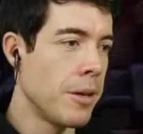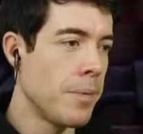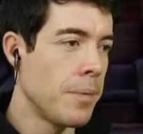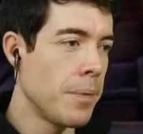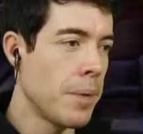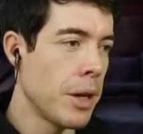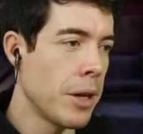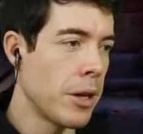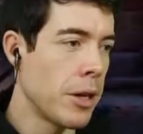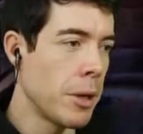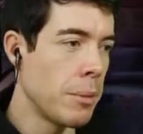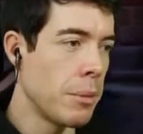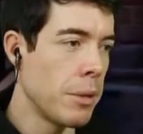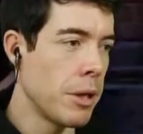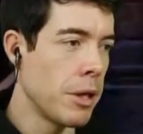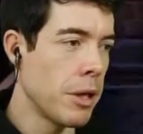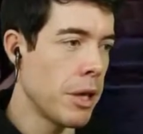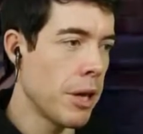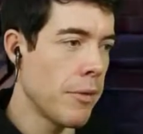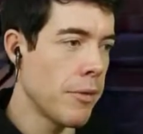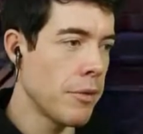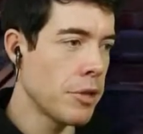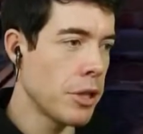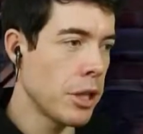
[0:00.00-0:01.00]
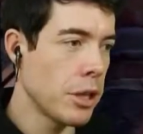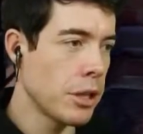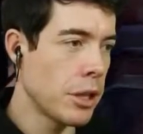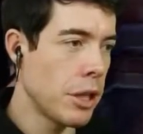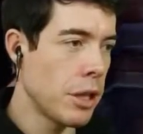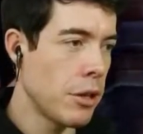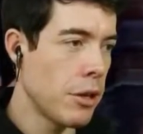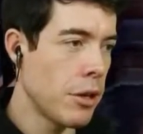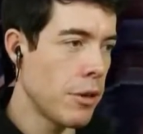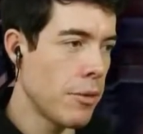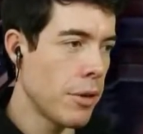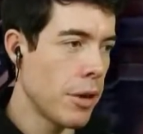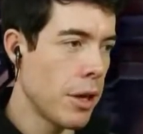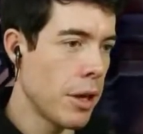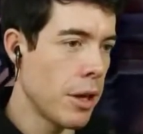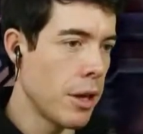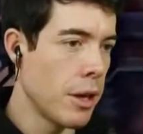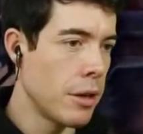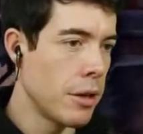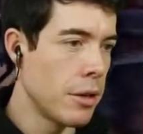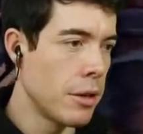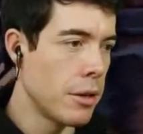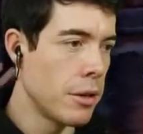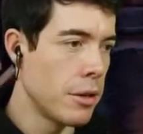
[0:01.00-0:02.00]
Hang on a minute. I haven't checked out over
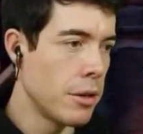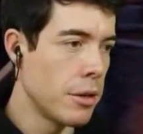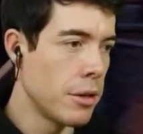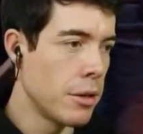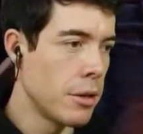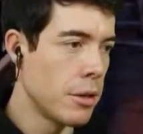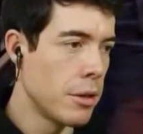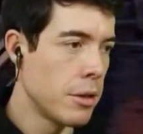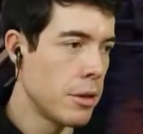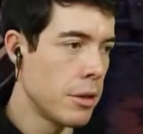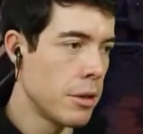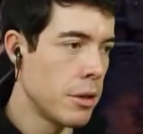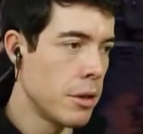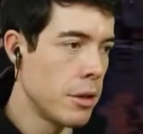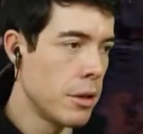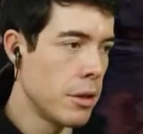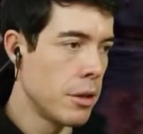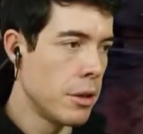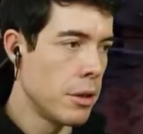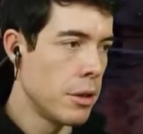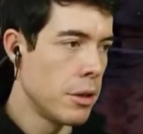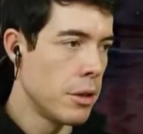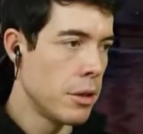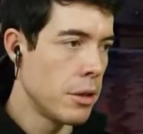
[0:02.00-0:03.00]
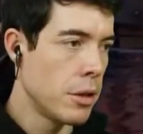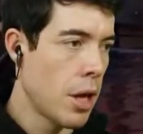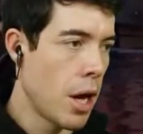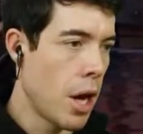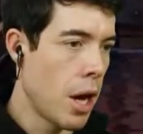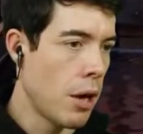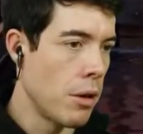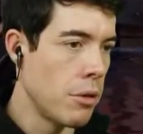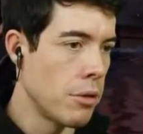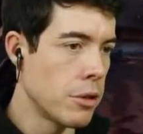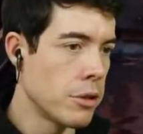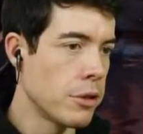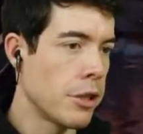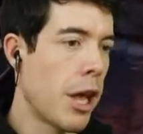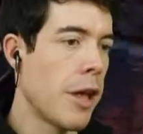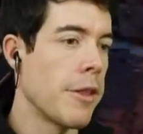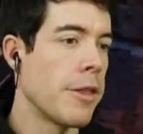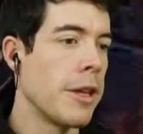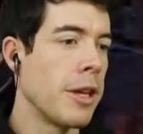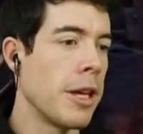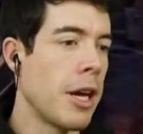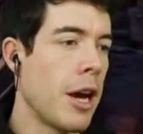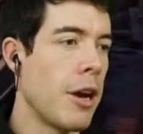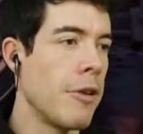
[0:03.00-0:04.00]
here. Oh, there's
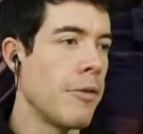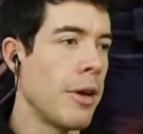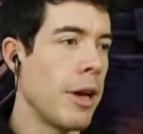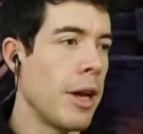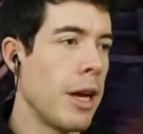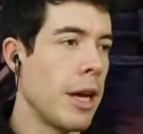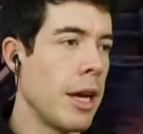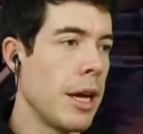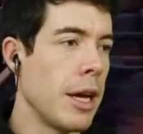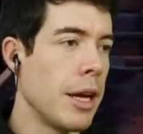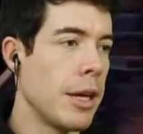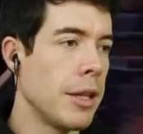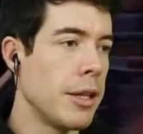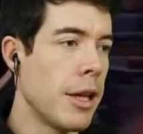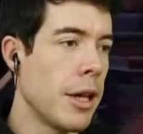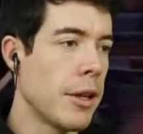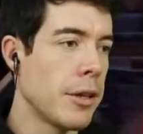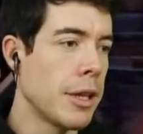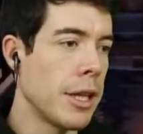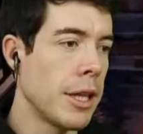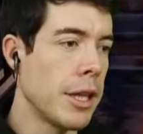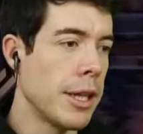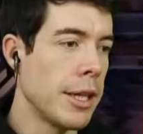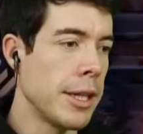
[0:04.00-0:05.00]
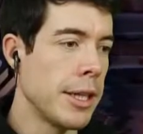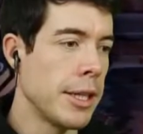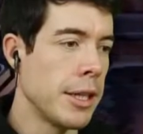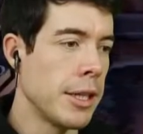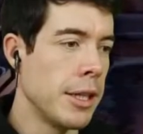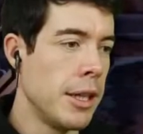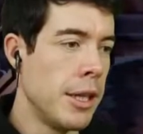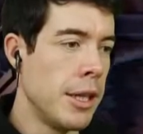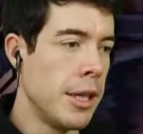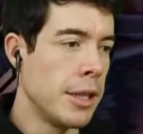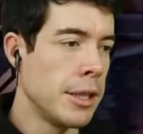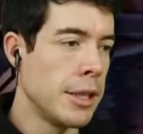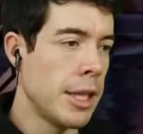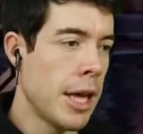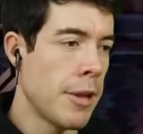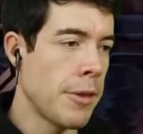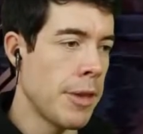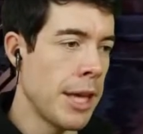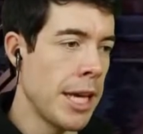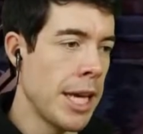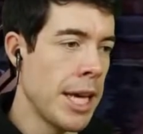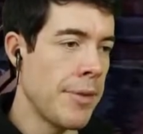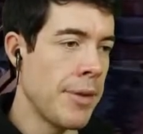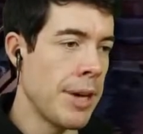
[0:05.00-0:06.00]
nothing over here. Nothing.
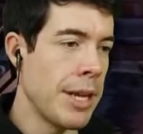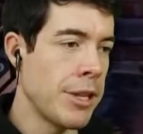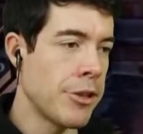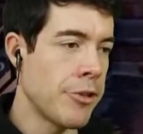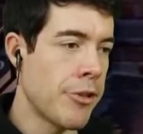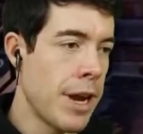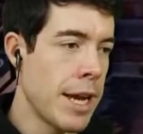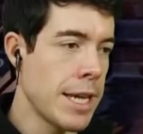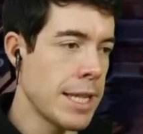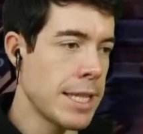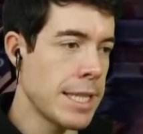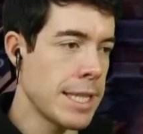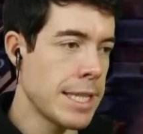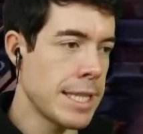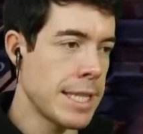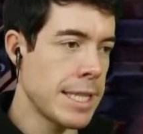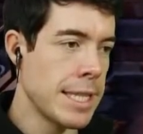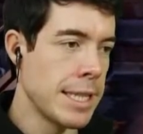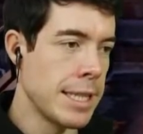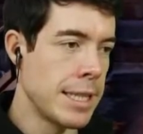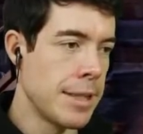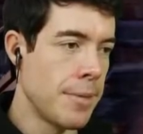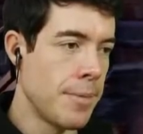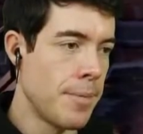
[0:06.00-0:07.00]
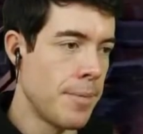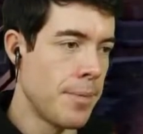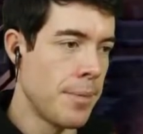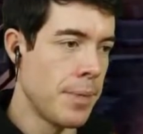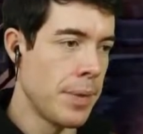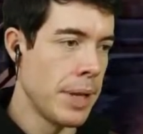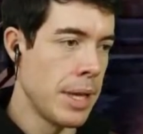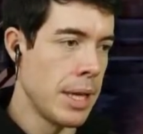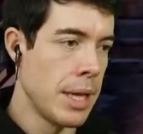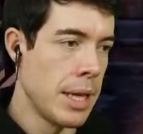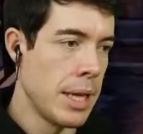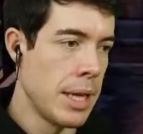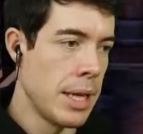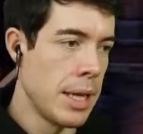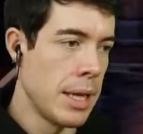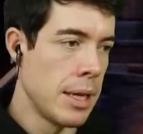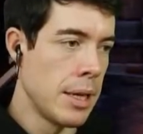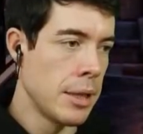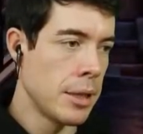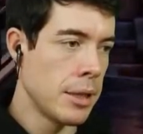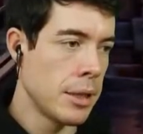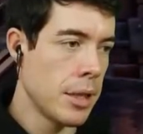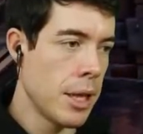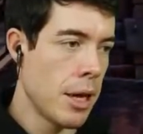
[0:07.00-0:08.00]
Nothing of interest.
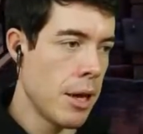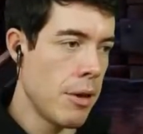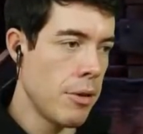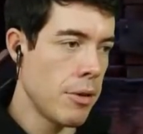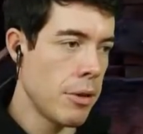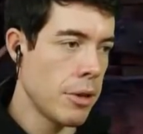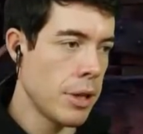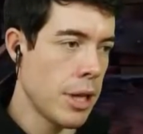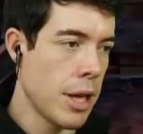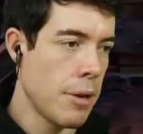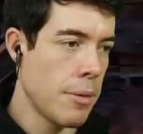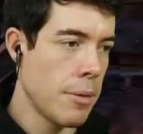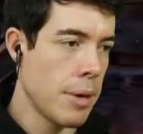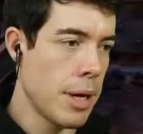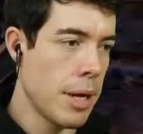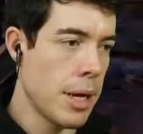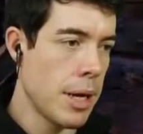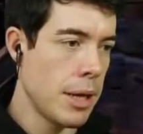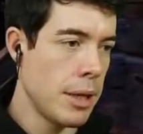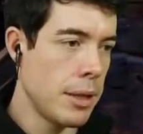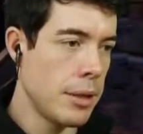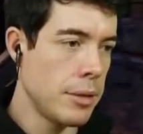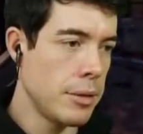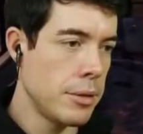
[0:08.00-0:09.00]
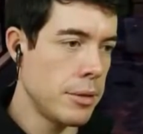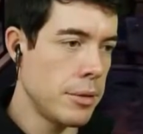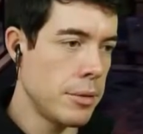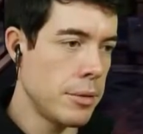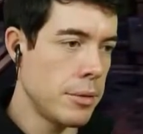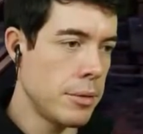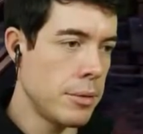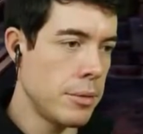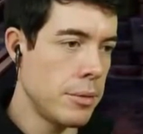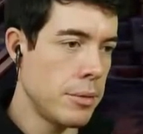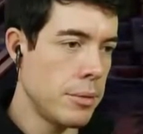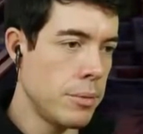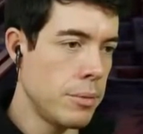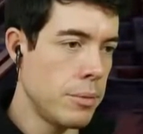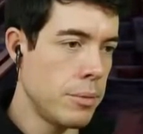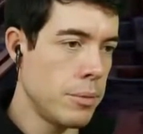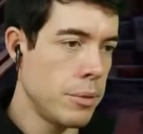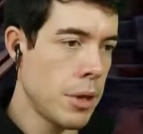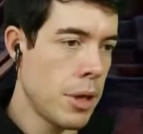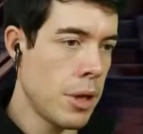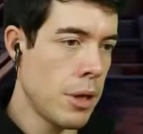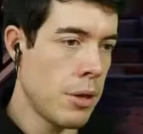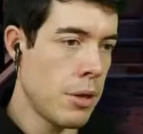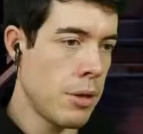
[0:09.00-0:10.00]
No, not that way. Oh,
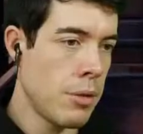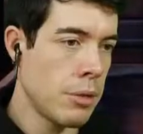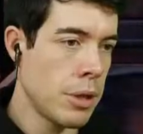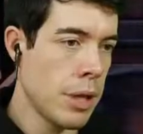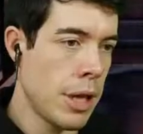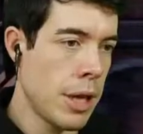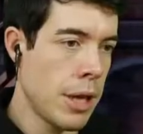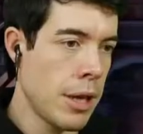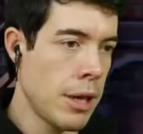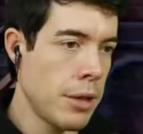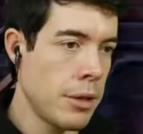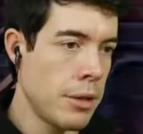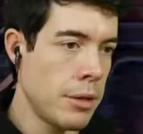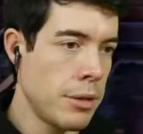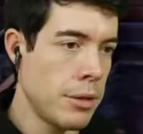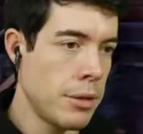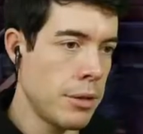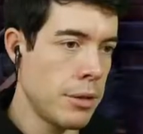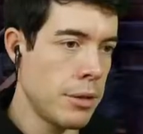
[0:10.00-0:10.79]
oh dear.